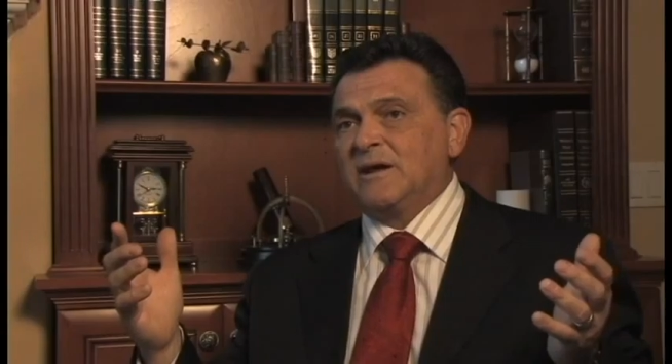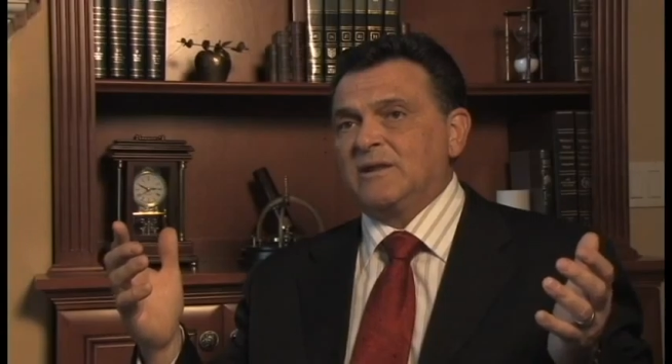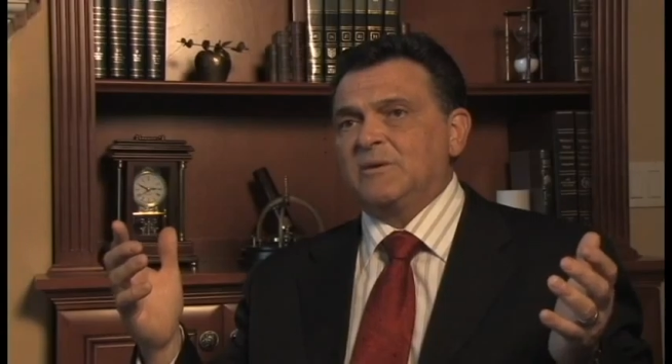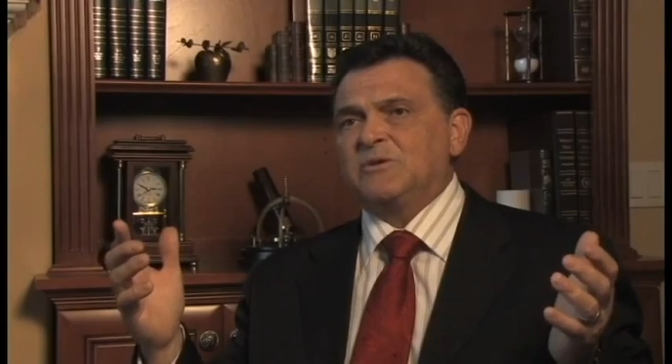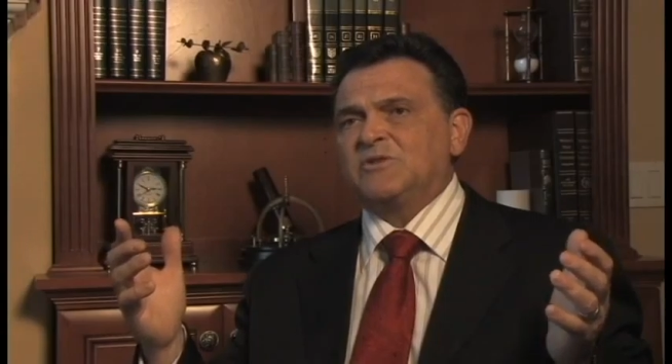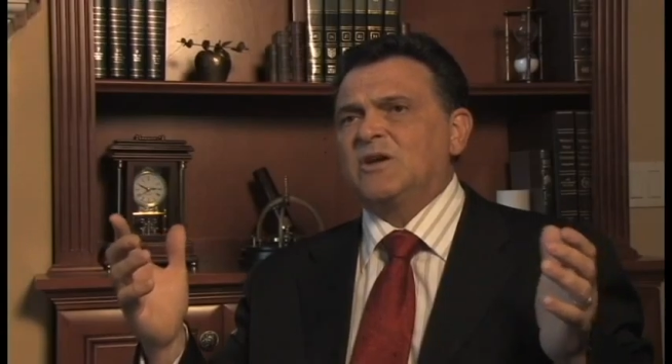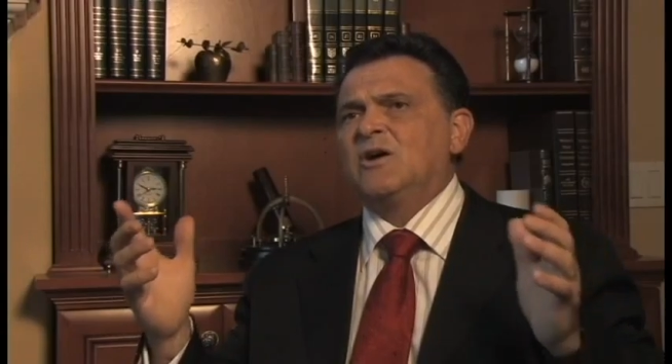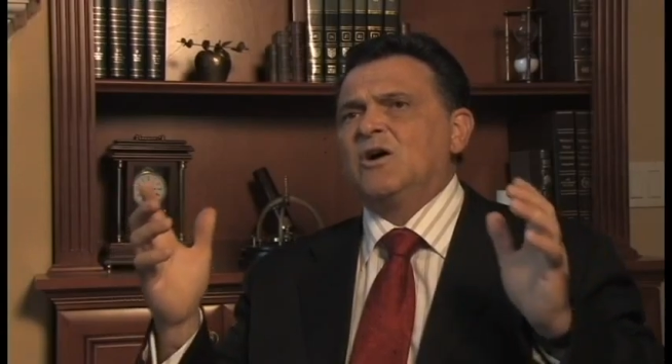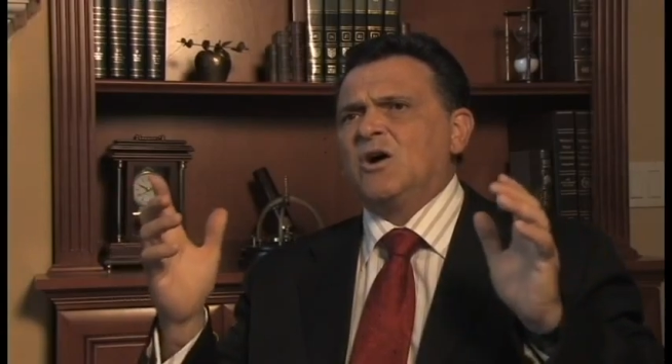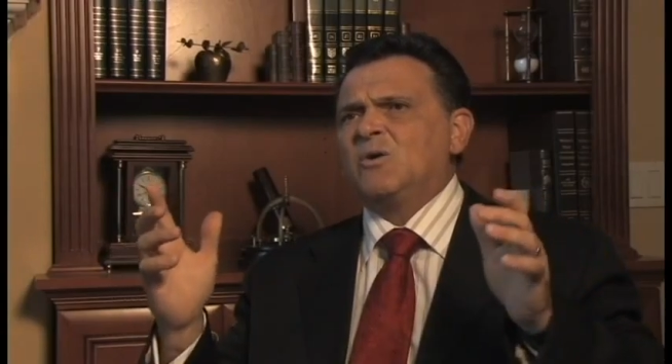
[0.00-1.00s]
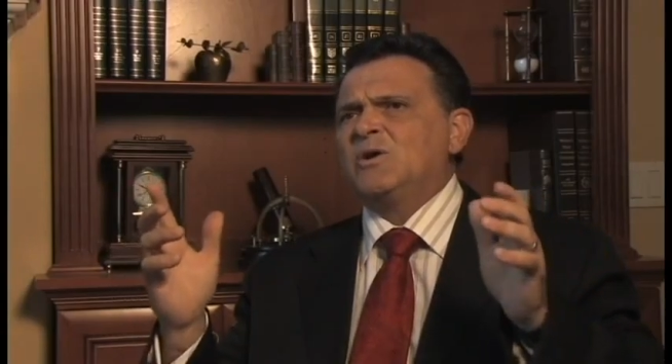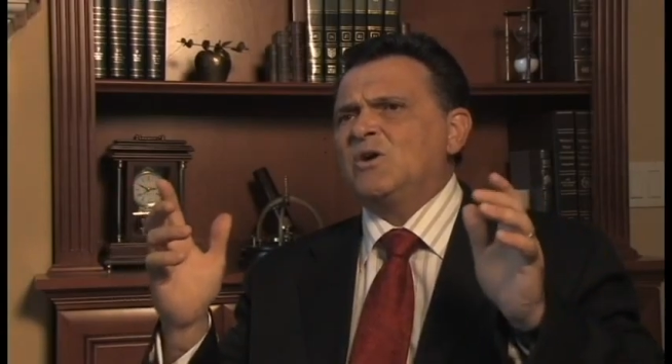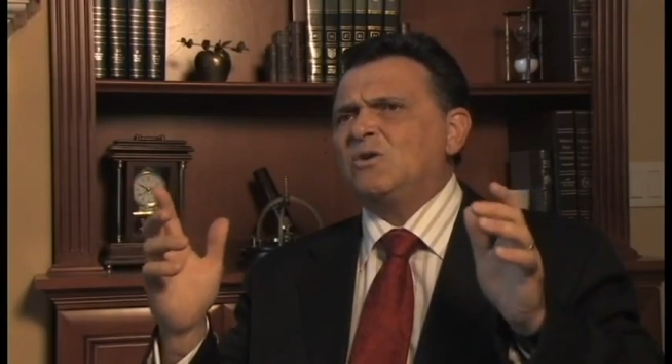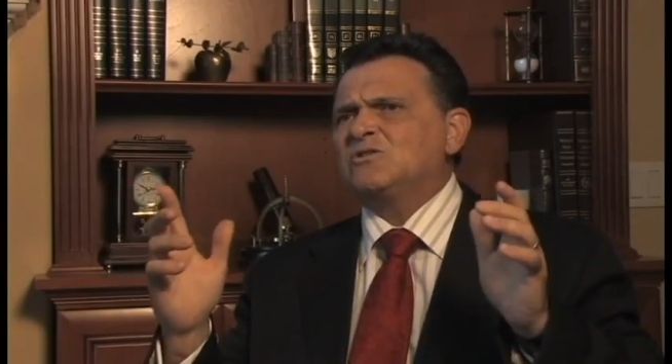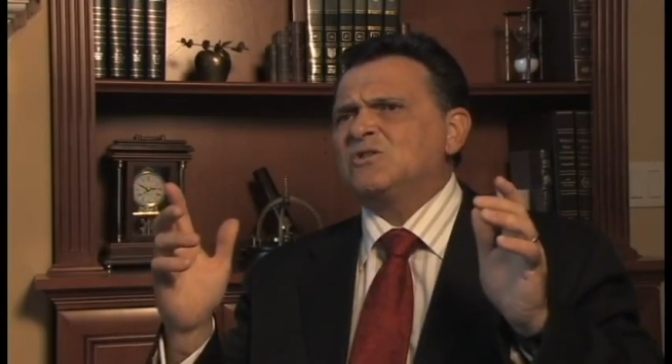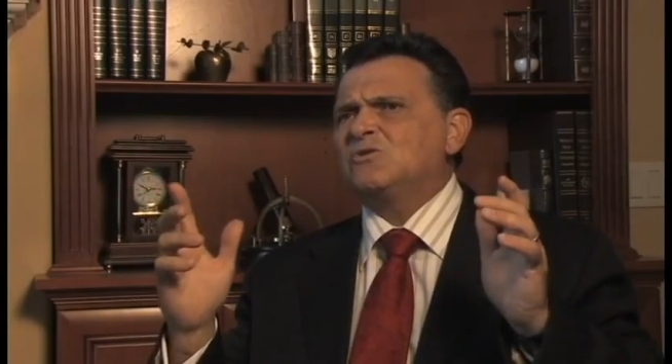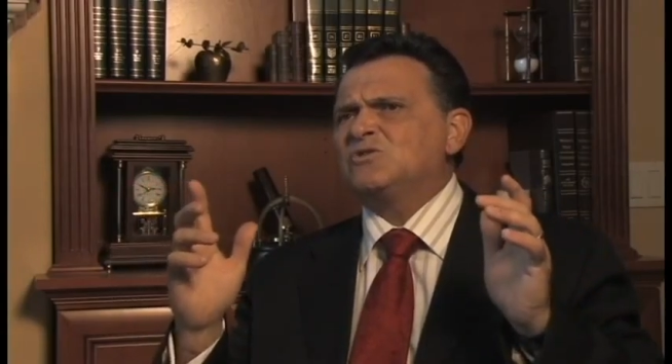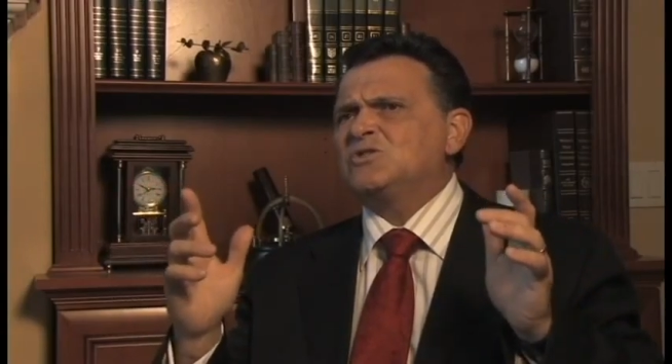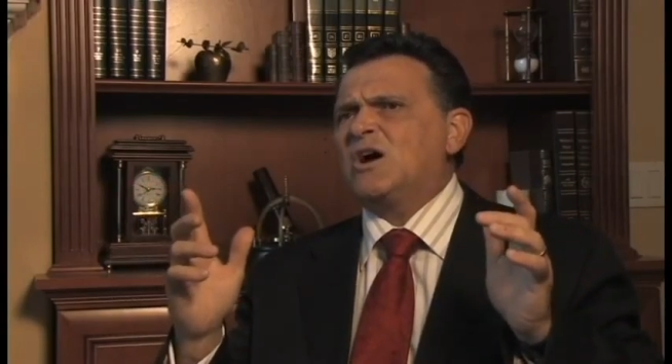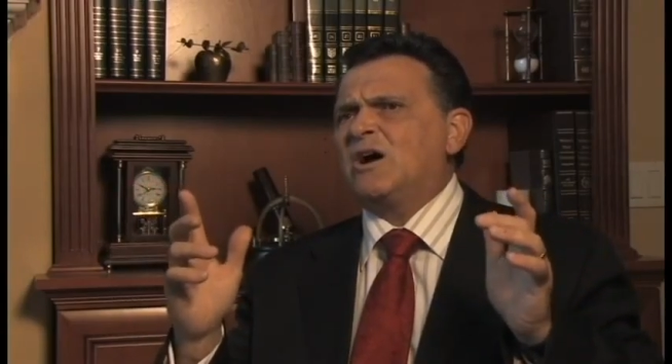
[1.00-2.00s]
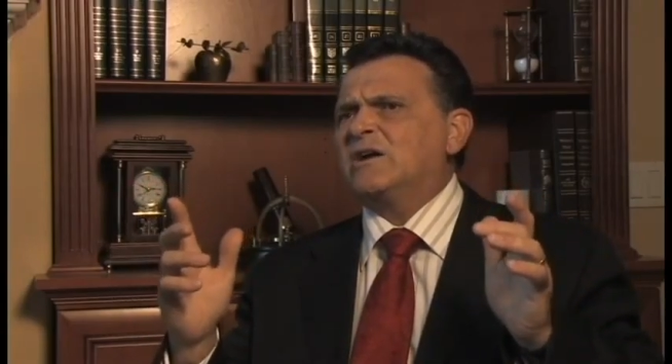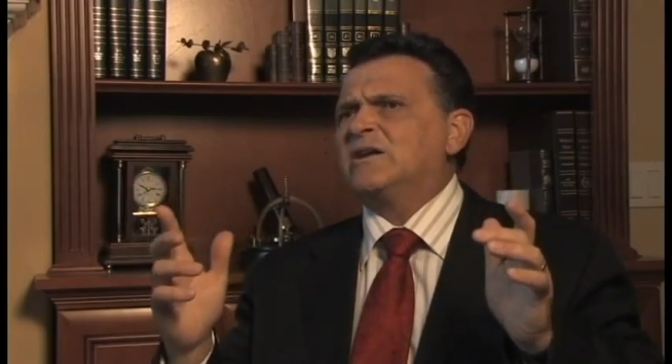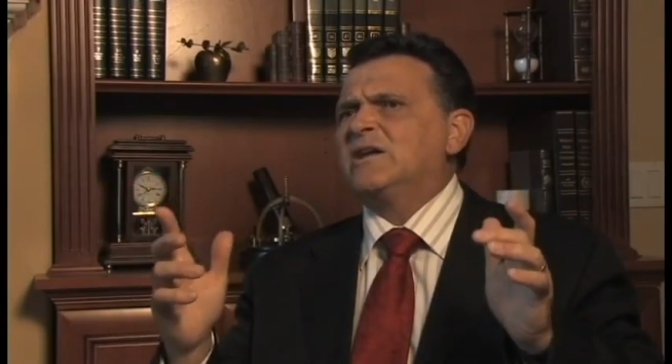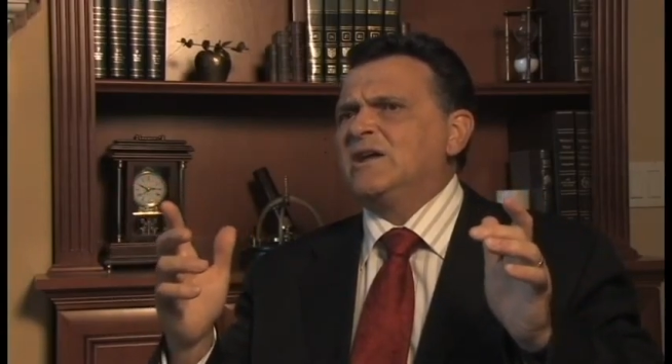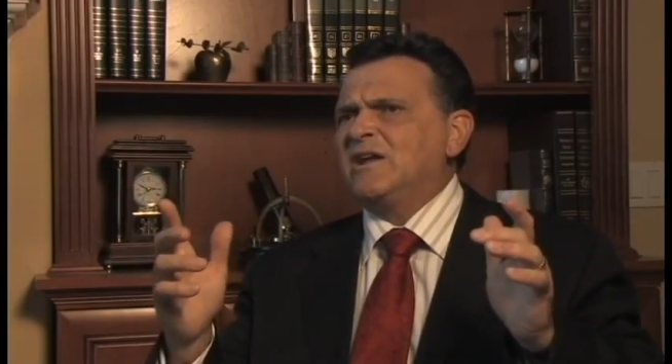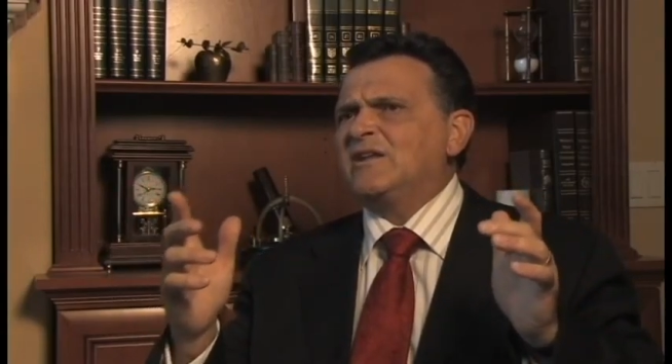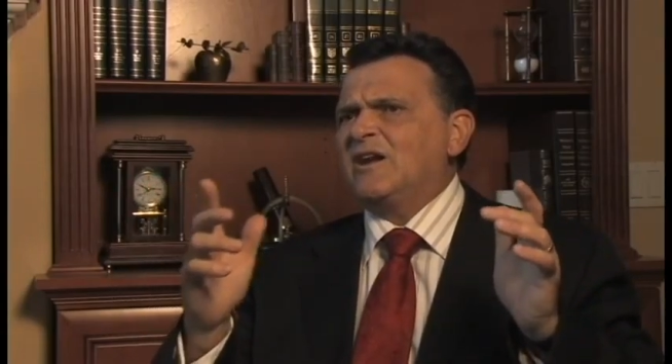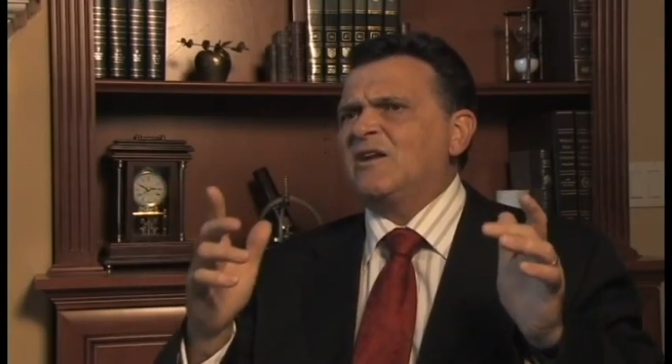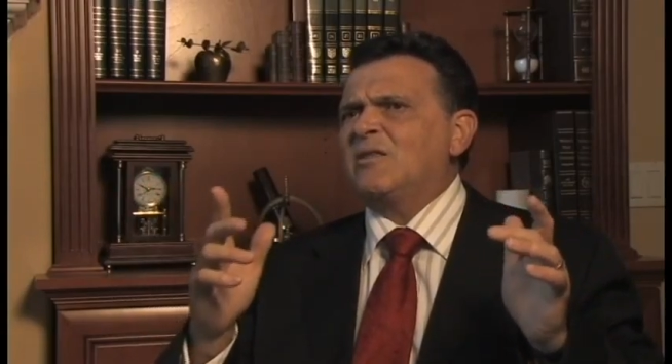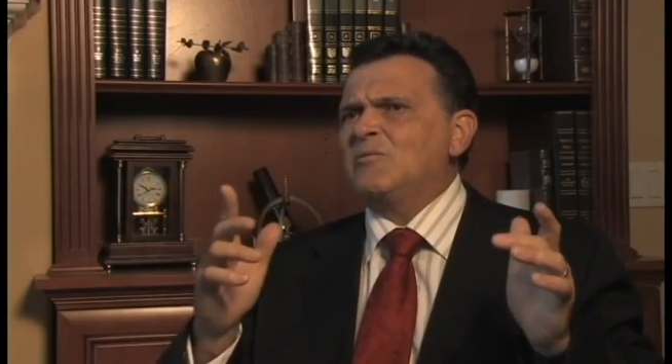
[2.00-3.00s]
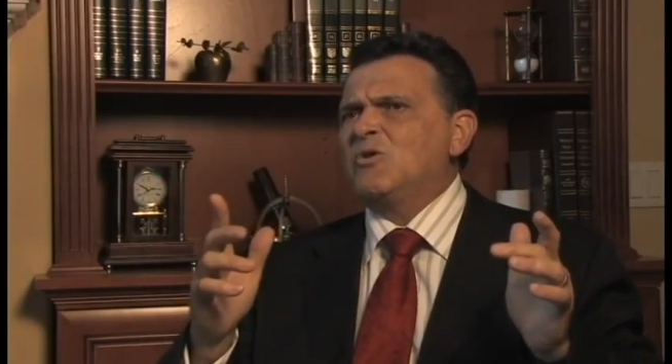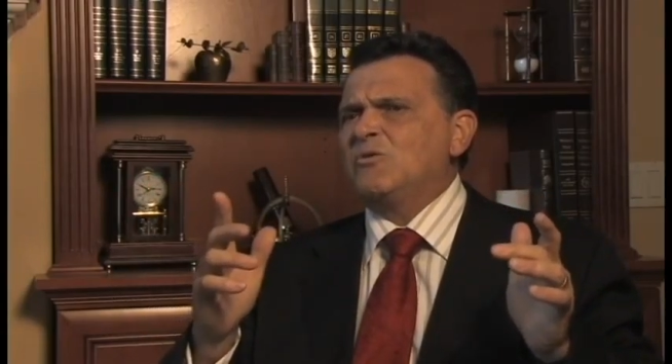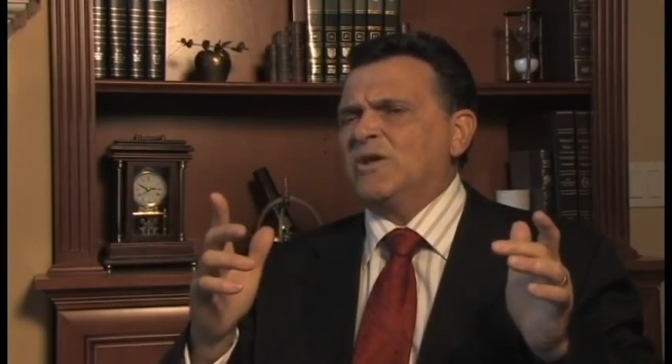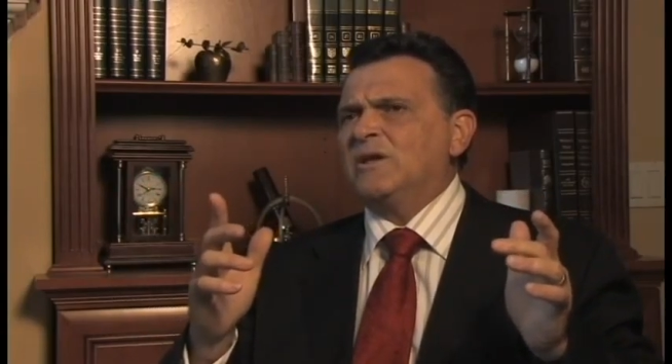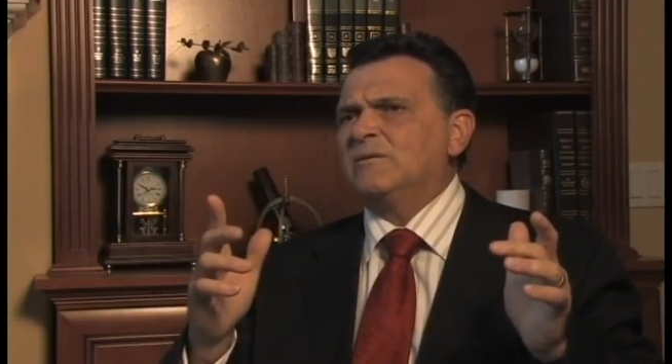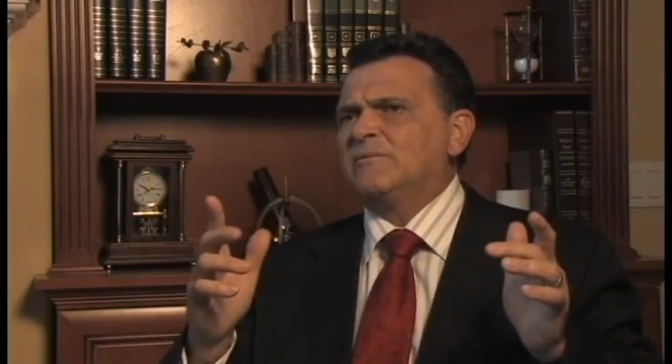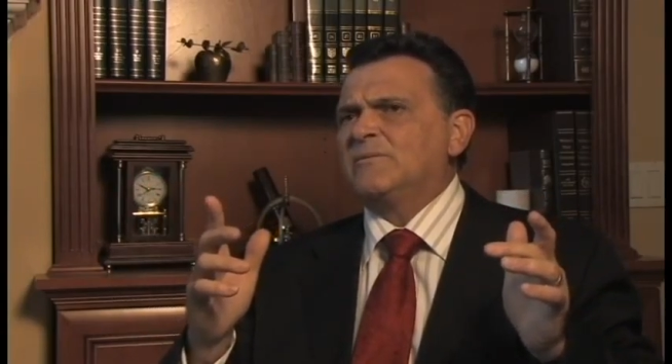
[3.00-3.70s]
And then we say, oh, he also starred in that other movie